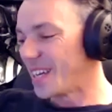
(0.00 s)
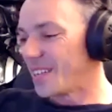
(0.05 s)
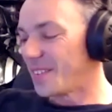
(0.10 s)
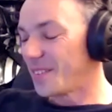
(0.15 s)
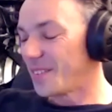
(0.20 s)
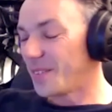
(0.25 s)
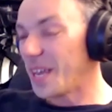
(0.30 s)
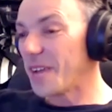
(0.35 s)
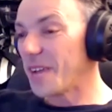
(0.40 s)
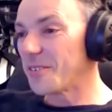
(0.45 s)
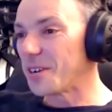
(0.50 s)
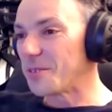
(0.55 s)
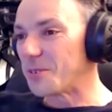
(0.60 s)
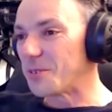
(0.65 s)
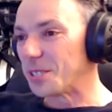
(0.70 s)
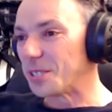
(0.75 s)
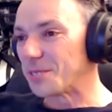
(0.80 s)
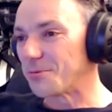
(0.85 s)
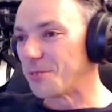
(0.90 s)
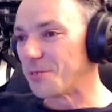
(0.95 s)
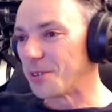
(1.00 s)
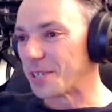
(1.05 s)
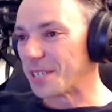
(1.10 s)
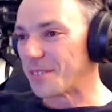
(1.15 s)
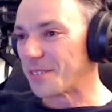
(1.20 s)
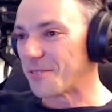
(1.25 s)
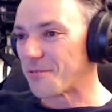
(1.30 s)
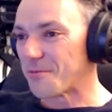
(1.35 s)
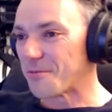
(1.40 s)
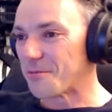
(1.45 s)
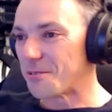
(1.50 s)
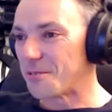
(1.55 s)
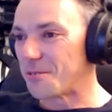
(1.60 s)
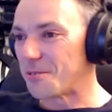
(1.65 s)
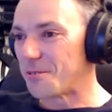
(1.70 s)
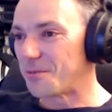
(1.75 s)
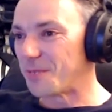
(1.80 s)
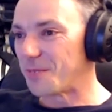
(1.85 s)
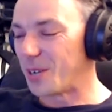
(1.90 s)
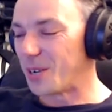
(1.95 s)
there I was walking
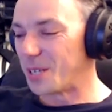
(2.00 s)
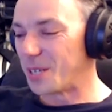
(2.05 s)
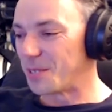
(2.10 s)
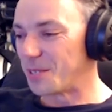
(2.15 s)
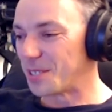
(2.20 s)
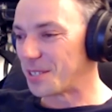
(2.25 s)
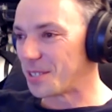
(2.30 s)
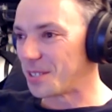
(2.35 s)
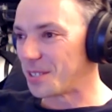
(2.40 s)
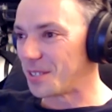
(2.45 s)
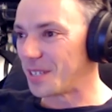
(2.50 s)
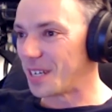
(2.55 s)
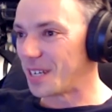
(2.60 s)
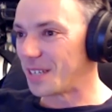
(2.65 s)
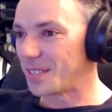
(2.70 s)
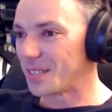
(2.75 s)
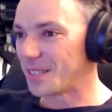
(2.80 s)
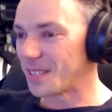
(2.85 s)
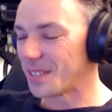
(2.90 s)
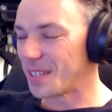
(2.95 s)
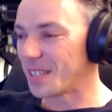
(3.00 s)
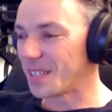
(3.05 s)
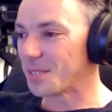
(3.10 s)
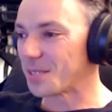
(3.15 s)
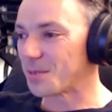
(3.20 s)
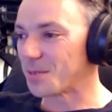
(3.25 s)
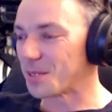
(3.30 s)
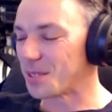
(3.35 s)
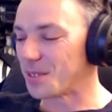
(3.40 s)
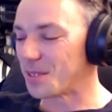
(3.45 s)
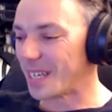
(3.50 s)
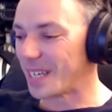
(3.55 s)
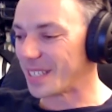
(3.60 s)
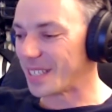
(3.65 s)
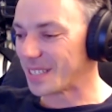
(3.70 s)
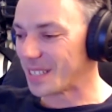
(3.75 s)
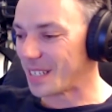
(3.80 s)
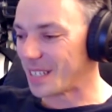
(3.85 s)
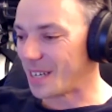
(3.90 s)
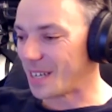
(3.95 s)
through Hollywood Studios. I think this was
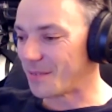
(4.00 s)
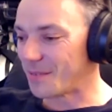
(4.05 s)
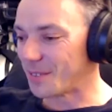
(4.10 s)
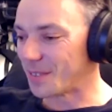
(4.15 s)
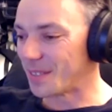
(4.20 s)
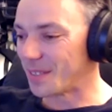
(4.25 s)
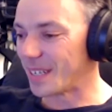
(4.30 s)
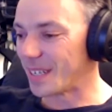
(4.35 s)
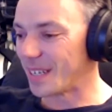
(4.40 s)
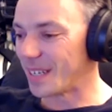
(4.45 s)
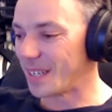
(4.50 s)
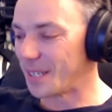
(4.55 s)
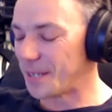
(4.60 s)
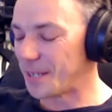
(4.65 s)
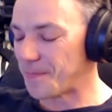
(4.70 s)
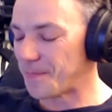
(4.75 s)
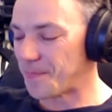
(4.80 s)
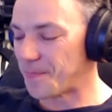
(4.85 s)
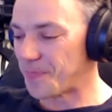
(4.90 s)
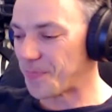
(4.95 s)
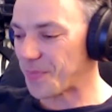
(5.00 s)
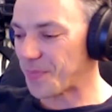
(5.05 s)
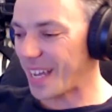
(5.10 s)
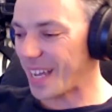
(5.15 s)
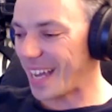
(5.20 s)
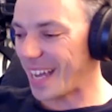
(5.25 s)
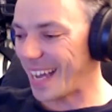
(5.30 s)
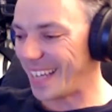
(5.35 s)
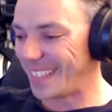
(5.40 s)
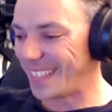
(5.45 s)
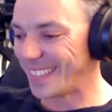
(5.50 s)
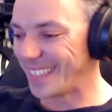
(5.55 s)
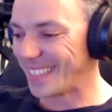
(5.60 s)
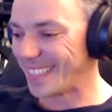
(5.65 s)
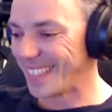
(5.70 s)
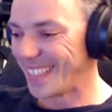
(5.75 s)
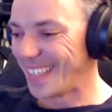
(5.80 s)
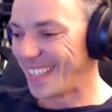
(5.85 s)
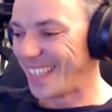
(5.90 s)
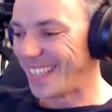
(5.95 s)
2011, um, and
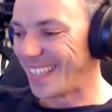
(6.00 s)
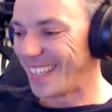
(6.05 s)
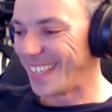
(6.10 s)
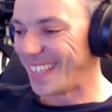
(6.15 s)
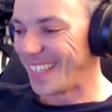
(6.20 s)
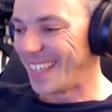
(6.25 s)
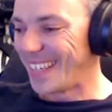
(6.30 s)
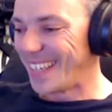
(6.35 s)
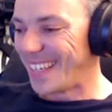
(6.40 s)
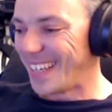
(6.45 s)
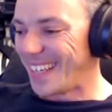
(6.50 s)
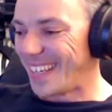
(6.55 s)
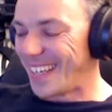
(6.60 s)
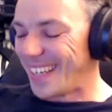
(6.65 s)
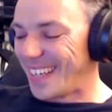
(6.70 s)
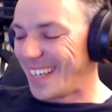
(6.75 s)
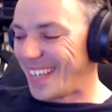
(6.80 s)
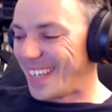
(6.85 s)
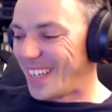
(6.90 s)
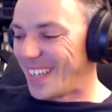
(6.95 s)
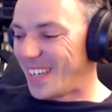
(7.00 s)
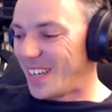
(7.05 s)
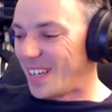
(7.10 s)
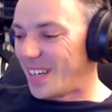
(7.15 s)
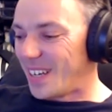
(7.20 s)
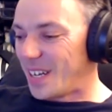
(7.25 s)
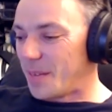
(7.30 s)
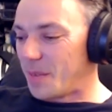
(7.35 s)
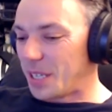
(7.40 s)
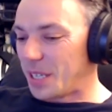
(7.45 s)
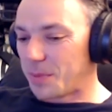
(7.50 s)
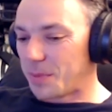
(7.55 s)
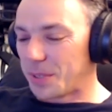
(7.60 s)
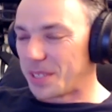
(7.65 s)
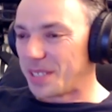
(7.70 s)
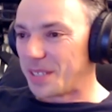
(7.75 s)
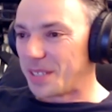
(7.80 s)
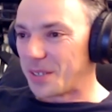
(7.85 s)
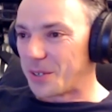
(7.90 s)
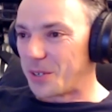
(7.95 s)
um, I spotted
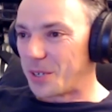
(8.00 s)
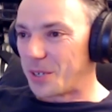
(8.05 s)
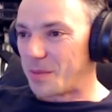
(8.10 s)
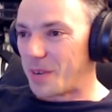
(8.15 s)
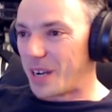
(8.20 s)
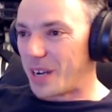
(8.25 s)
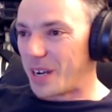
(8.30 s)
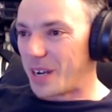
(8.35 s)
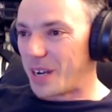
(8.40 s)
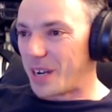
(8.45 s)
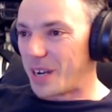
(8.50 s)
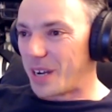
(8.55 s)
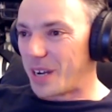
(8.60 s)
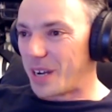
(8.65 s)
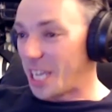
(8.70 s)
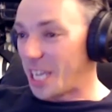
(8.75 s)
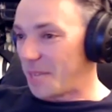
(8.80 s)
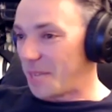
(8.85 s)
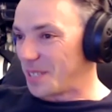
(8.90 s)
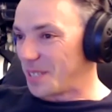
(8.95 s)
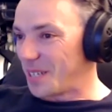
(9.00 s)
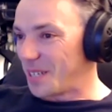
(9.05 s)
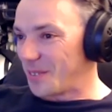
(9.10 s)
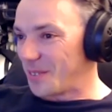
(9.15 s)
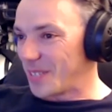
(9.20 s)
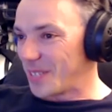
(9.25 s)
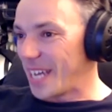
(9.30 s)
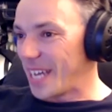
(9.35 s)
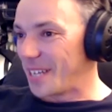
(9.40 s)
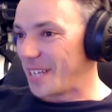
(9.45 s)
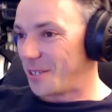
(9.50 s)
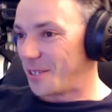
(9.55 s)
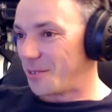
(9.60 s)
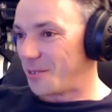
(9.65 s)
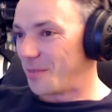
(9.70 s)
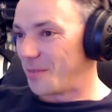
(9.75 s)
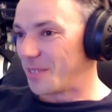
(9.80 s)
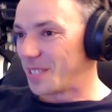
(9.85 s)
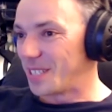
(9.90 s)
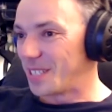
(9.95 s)
in the corner of my eye James Arnold Taylor,
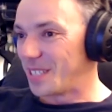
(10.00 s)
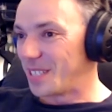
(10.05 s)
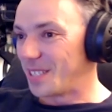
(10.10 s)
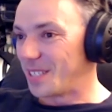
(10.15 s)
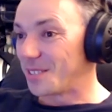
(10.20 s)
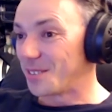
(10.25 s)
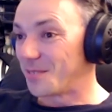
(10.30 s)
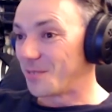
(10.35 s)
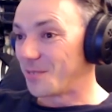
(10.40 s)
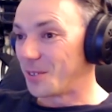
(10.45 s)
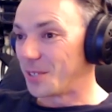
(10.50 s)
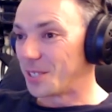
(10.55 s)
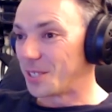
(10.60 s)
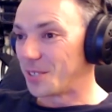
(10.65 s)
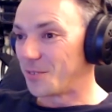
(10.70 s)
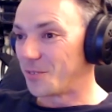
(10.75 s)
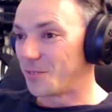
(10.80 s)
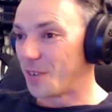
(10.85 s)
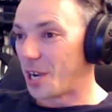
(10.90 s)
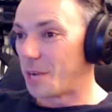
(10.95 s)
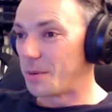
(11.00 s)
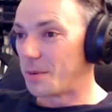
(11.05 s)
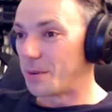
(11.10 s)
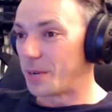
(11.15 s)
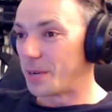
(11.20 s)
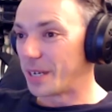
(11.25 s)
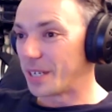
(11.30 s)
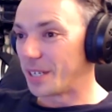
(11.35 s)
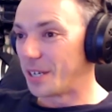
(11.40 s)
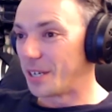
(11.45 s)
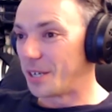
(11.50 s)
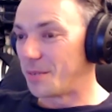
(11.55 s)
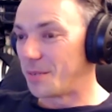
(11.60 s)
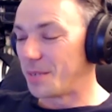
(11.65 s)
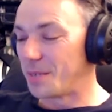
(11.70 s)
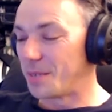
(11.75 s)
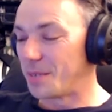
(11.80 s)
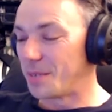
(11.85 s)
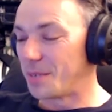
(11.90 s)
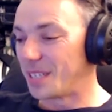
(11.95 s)
who obviously does the voice of Obi Wan
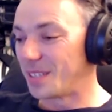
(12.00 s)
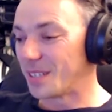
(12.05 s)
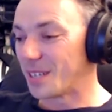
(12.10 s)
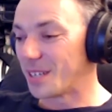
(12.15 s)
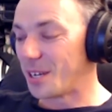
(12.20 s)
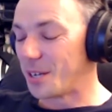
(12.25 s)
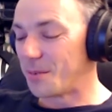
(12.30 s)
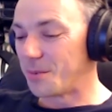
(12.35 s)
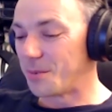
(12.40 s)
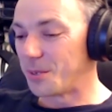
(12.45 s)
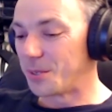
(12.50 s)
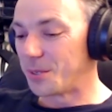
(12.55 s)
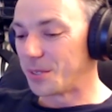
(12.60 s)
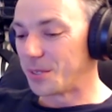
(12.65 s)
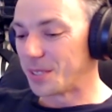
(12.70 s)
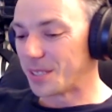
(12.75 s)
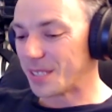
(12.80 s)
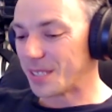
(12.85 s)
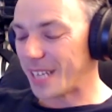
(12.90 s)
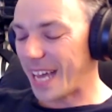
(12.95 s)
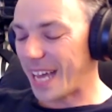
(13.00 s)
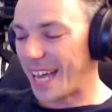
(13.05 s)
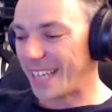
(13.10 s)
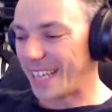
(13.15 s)
Kenobi in the Clone Wars, yeah.